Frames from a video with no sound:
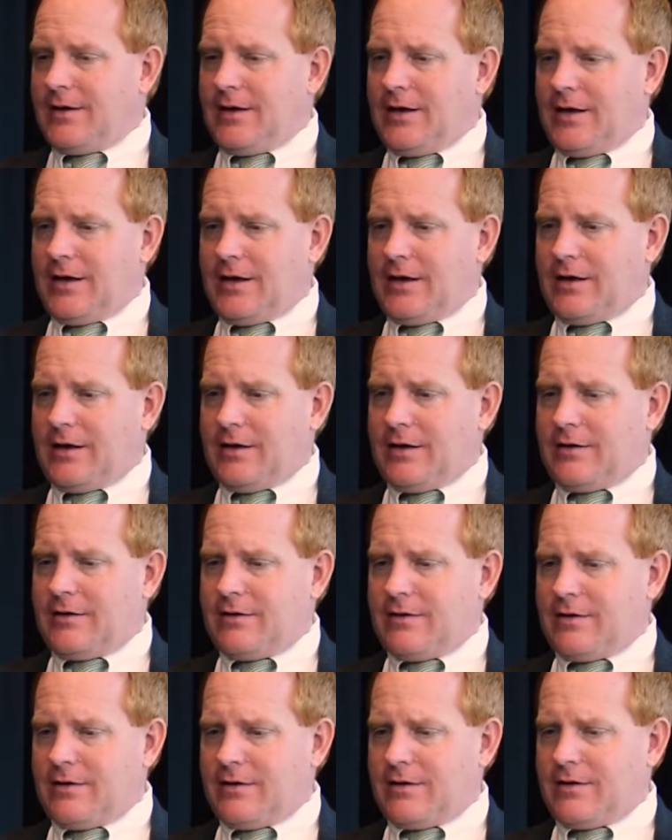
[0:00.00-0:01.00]
And
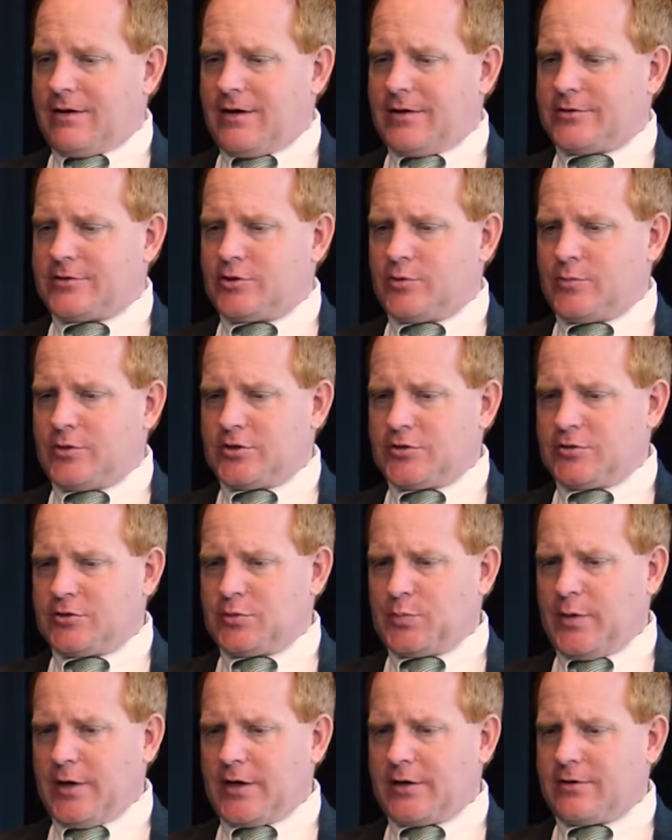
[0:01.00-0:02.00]
I so much
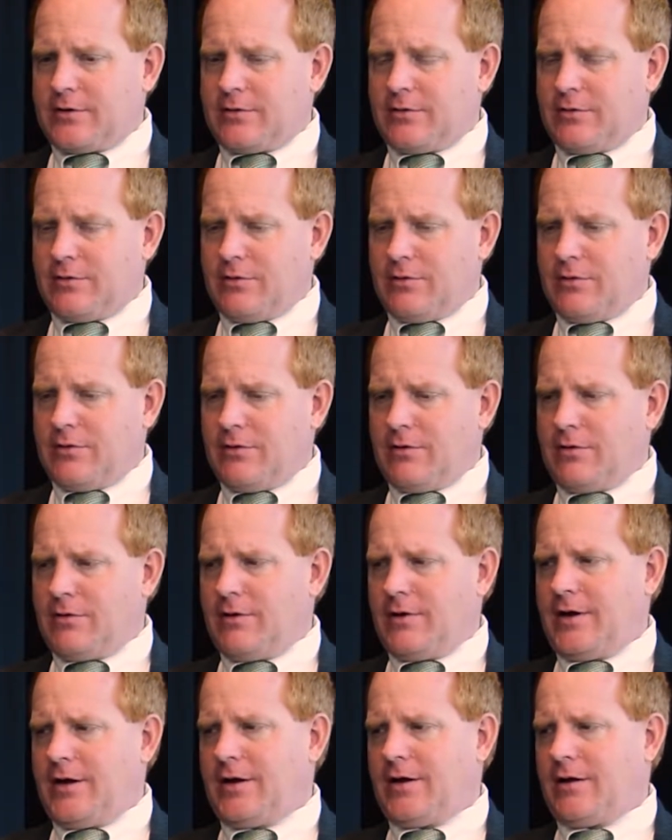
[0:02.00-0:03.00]
respect
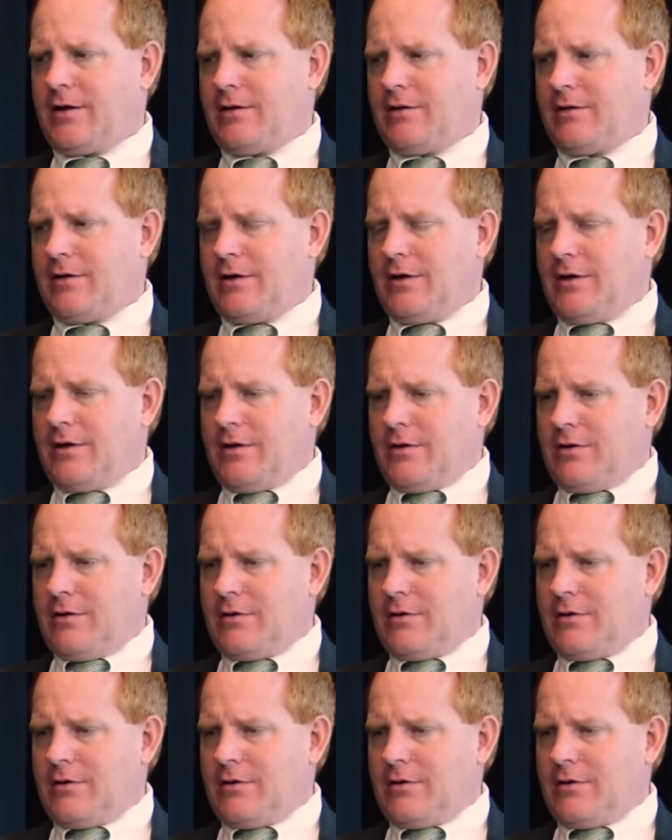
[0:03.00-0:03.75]
her and her